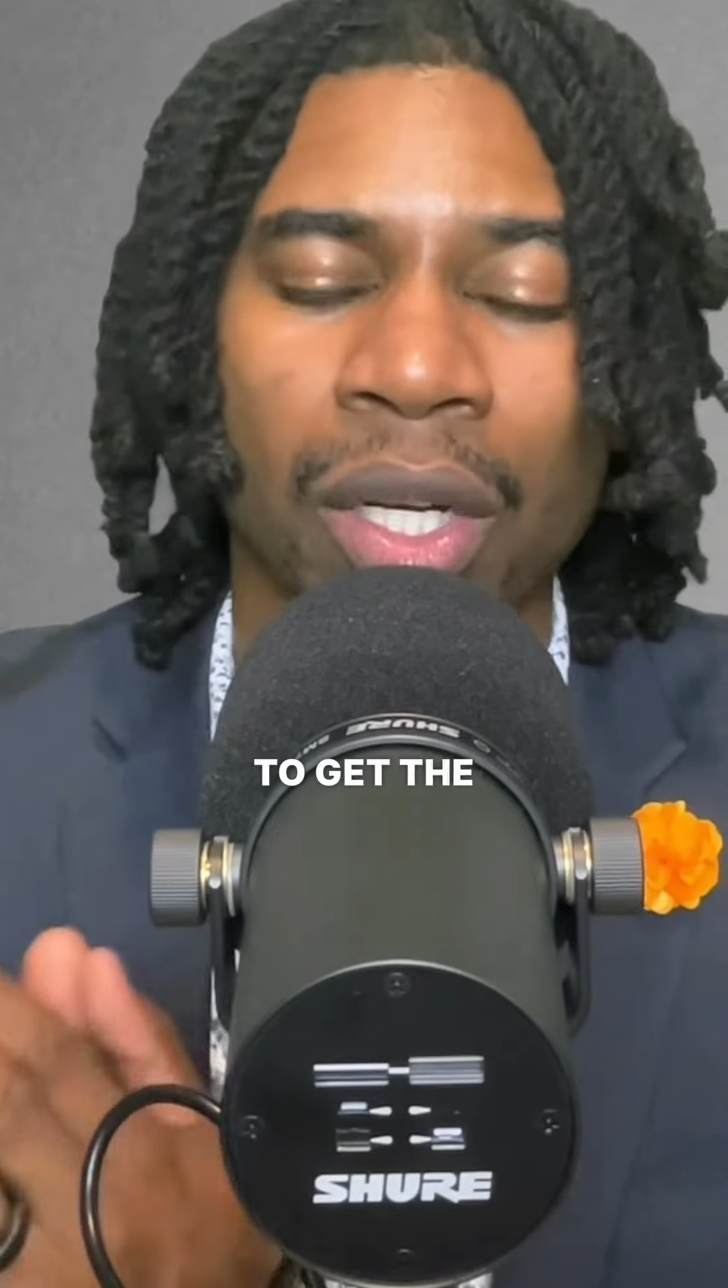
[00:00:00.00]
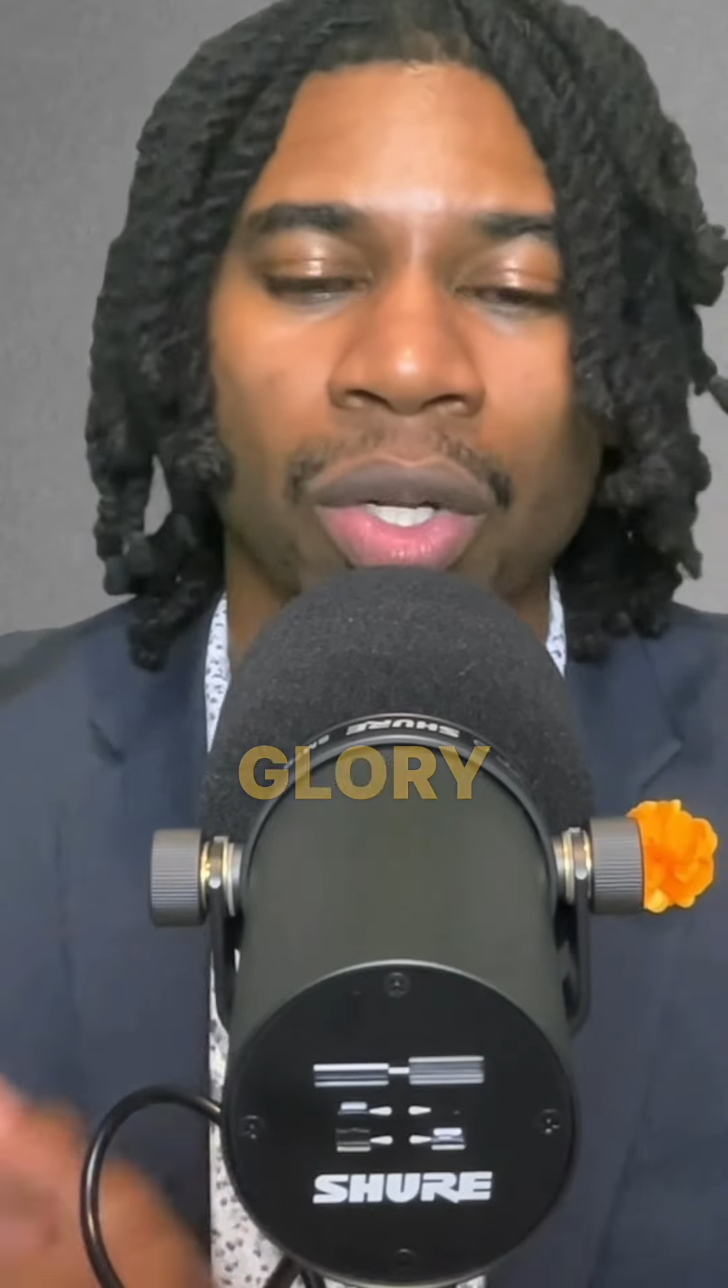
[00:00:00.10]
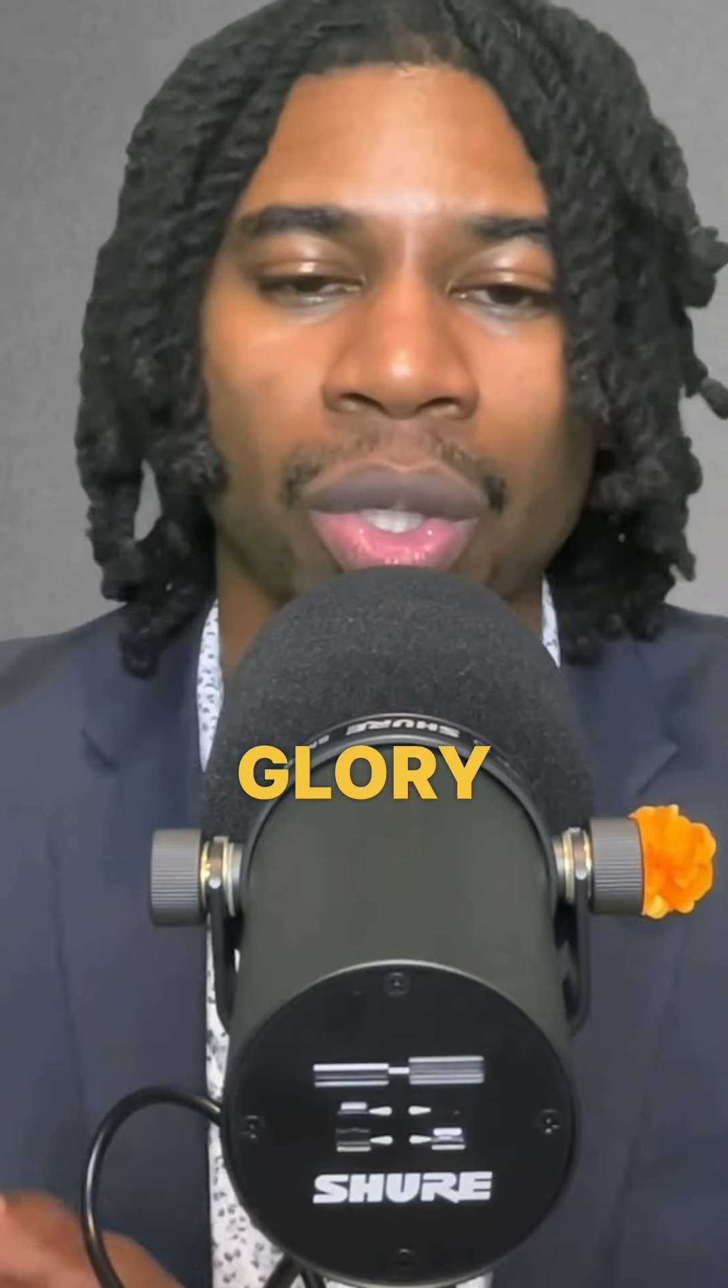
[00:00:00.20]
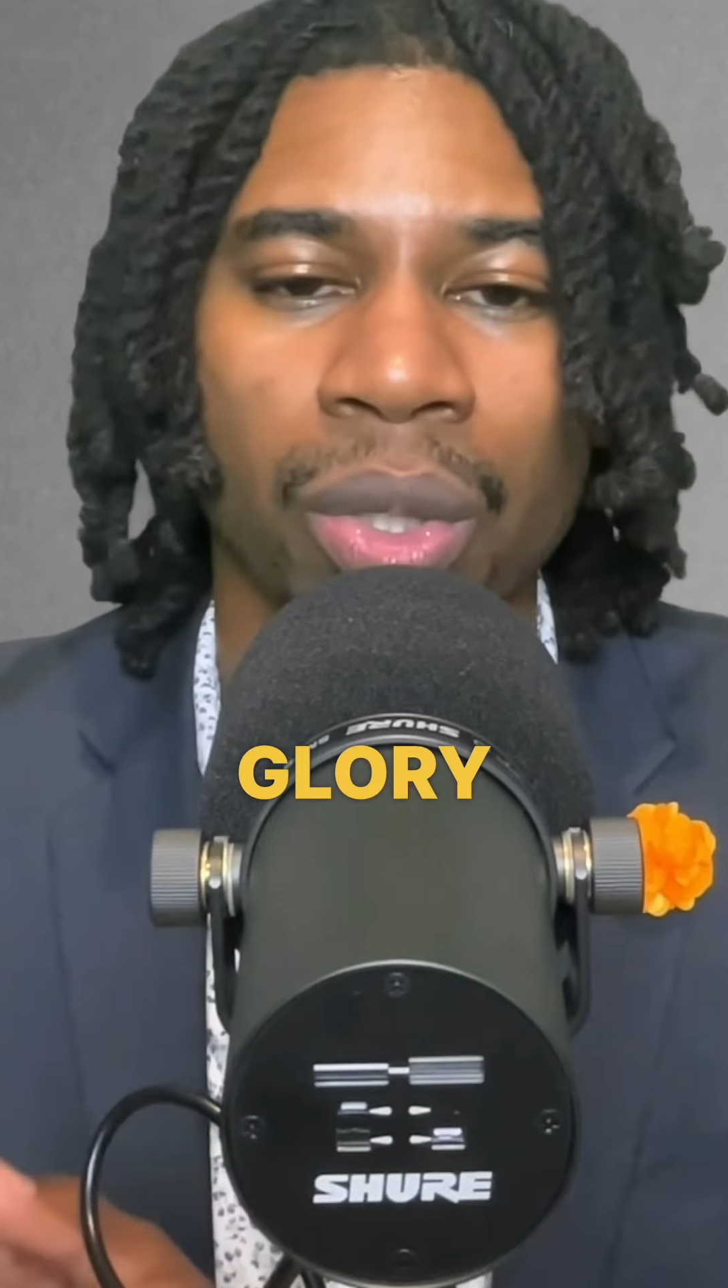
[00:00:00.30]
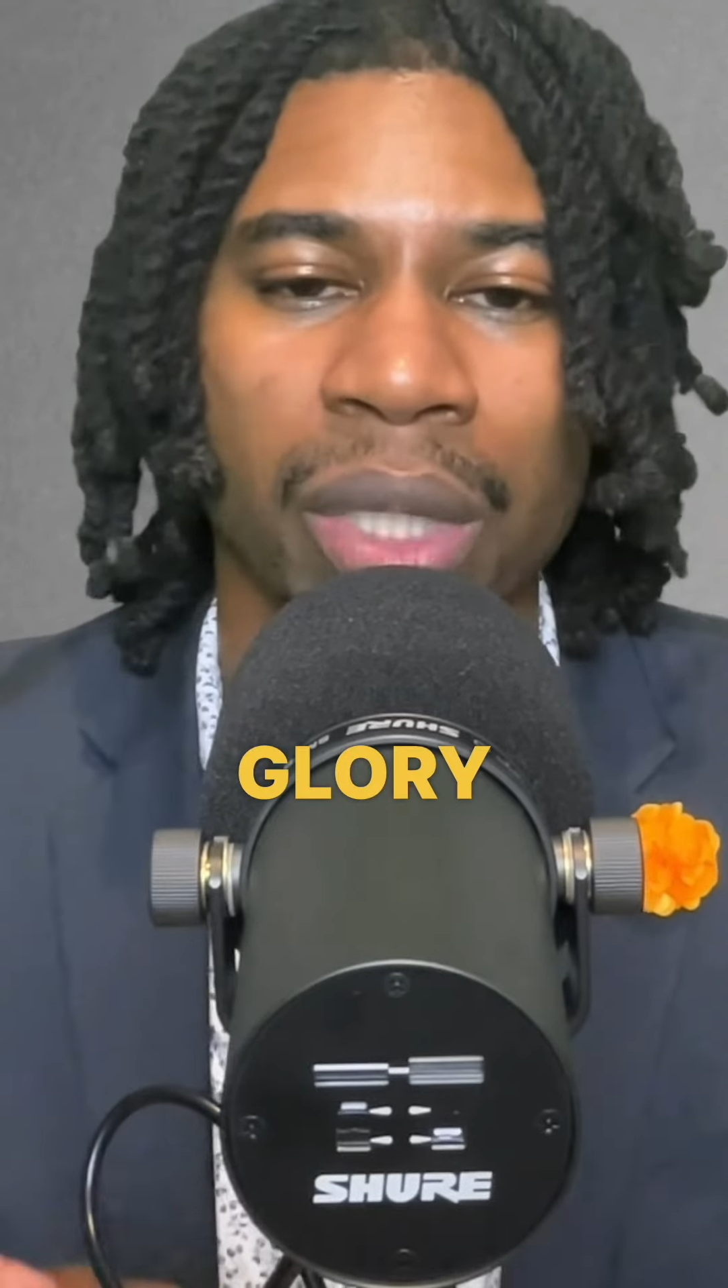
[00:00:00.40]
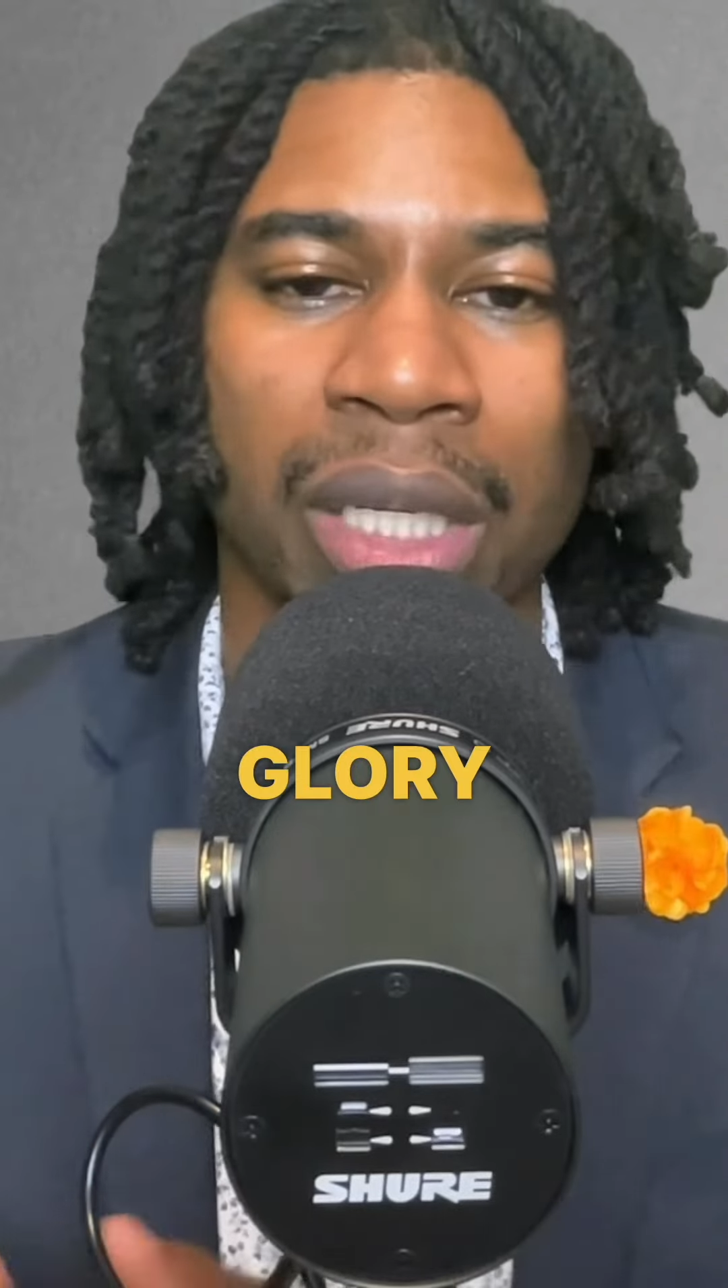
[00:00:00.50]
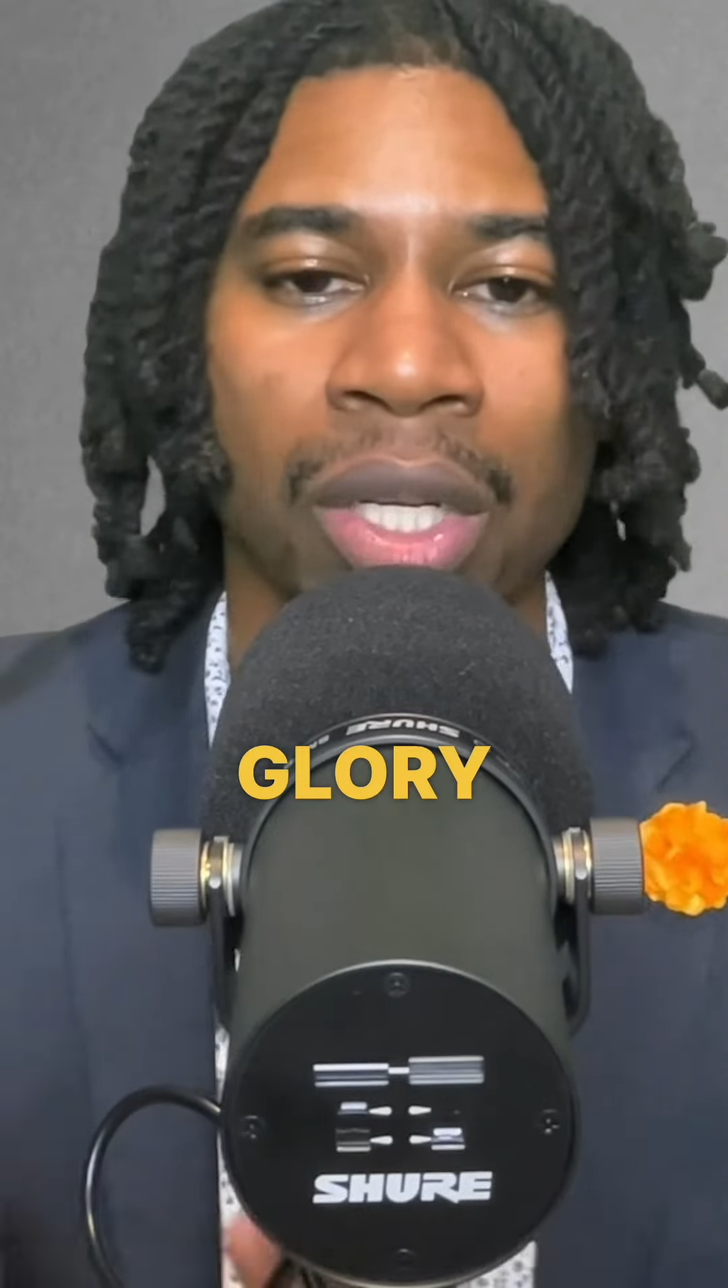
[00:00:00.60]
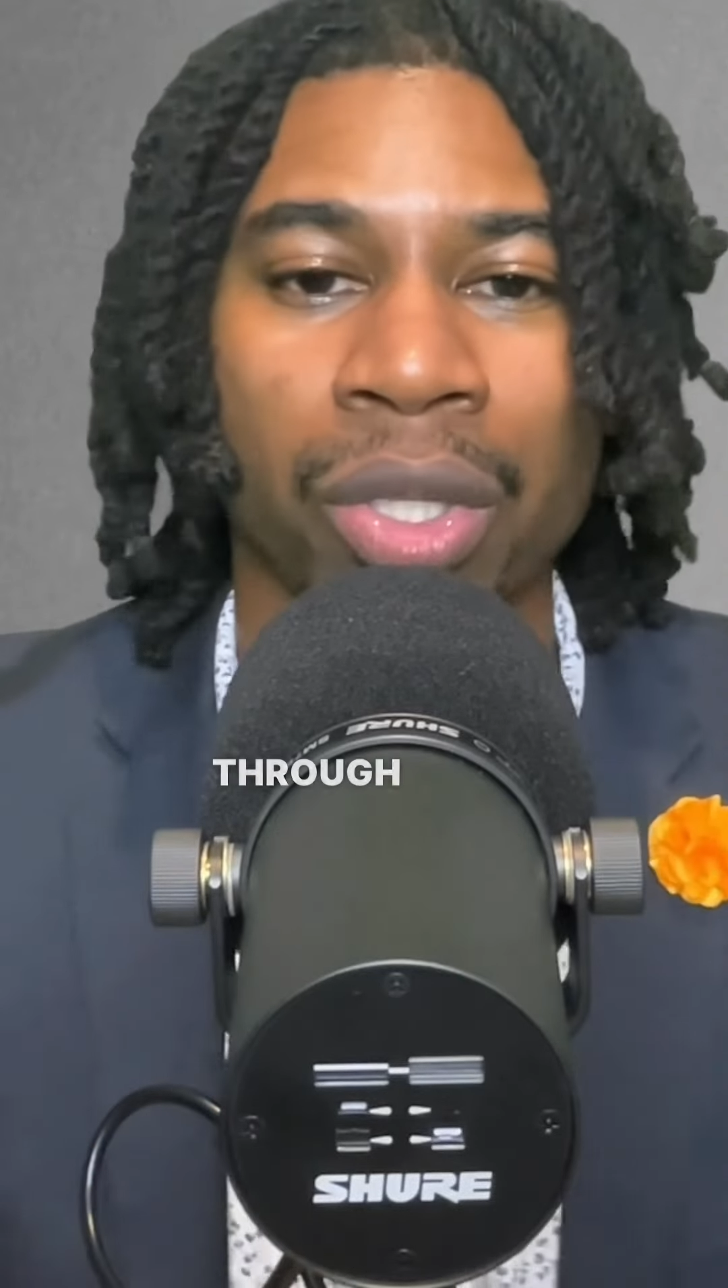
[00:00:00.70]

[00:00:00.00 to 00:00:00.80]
glory